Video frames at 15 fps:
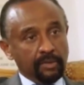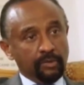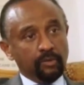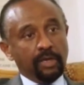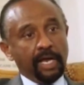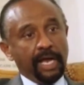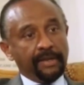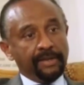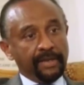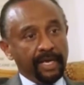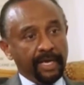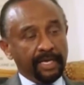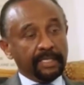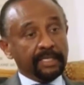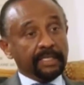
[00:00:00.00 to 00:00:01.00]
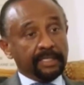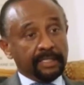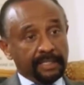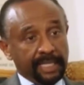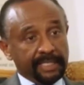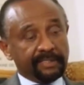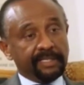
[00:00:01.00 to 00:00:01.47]
Uganda.
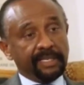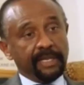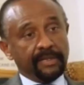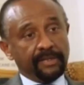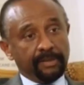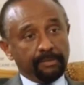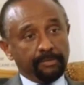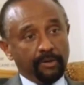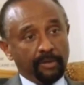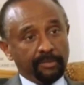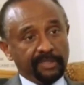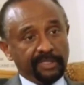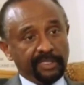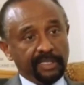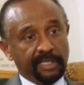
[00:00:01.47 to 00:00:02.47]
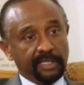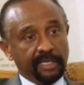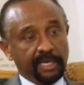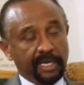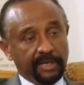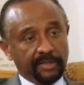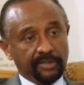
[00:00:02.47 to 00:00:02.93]
That's another promising,
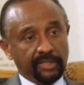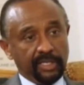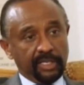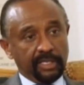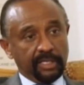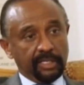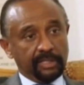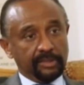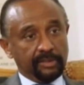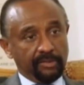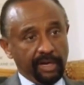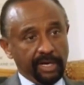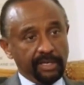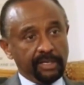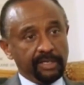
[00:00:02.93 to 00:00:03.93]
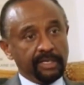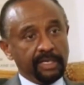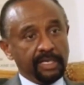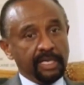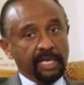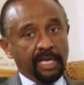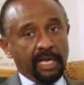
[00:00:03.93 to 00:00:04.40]
encouraging trend.
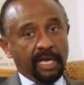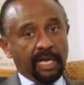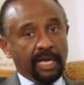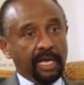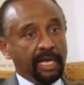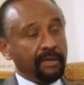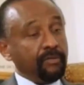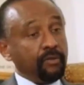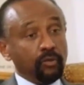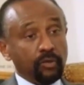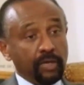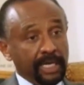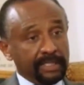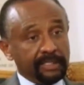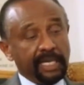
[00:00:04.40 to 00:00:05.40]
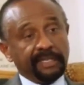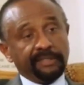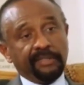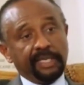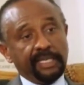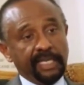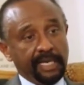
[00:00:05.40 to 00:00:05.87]
If you look at
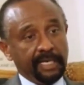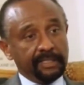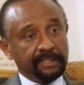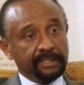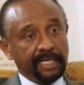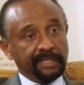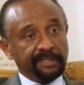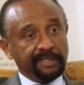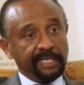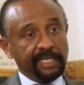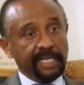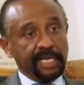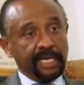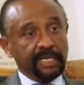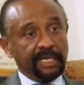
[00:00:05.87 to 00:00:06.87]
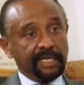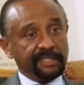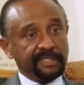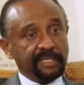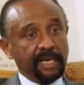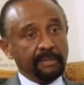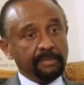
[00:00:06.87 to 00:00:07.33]
Tanzania, Tanzania
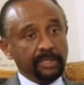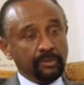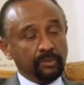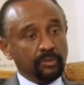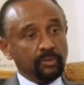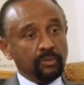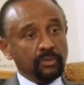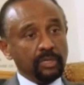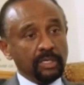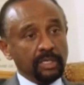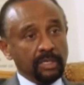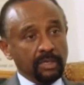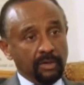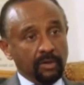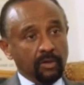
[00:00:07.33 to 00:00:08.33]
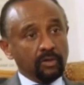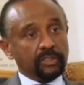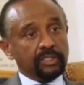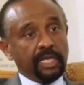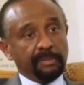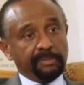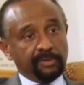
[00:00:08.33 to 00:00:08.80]
has come into all
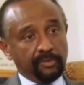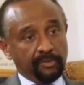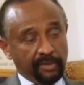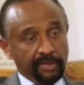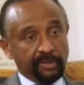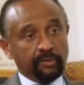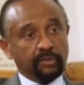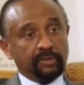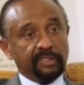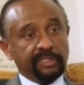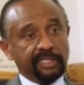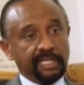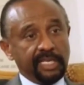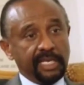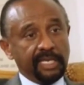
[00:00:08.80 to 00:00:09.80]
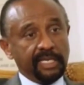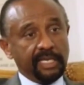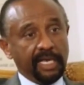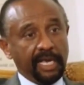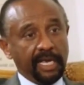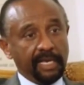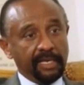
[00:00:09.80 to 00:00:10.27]
types of resources
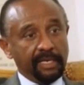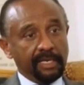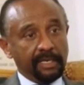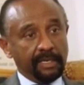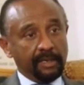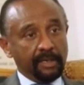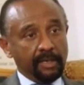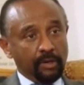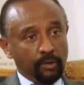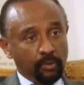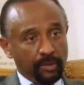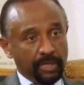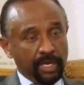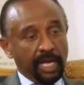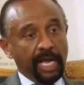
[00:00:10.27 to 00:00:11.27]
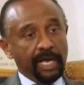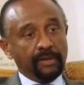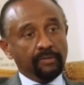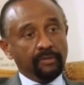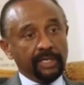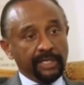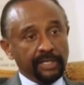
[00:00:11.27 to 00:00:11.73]
again, and with the
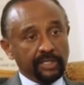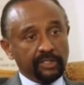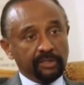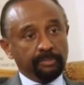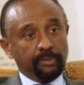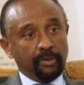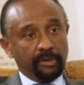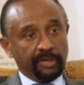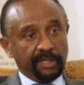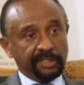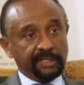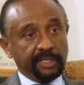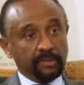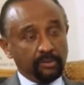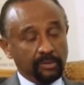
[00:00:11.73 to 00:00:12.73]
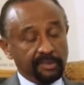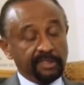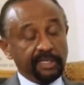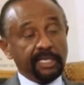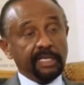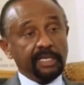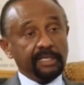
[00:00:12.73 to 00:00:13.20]
kind of leadership progress that you're
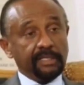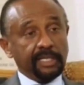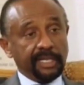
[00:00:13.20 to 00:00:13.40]
seeing in